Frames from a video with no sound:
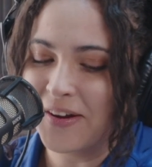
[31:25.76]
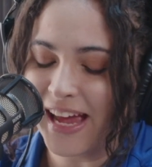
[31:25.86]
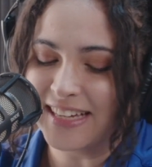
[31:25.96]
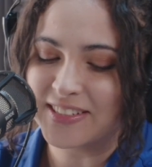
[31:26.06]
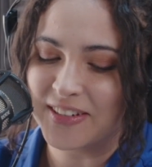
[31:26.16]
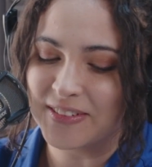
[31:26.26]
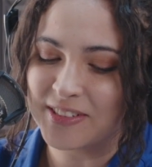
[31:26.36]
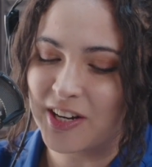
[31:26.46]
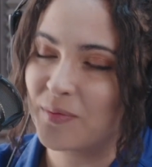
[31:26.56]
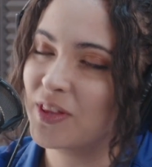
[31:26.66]
Okay.
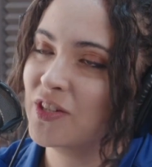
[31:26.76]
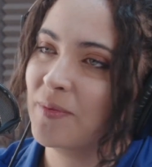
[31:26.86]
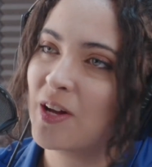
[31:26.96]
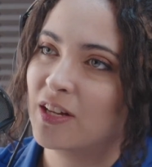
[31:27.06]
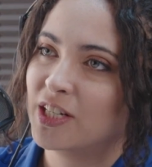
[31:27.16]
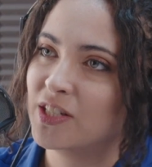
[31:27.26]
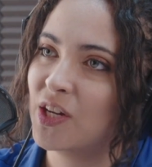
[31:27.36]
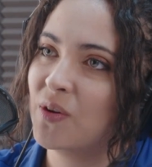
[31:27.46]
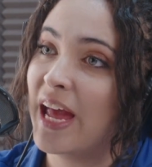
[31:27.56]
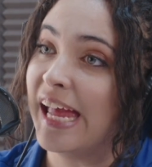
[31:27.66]
So starting with the terminology.
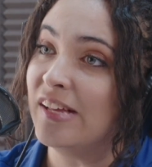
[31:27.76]
So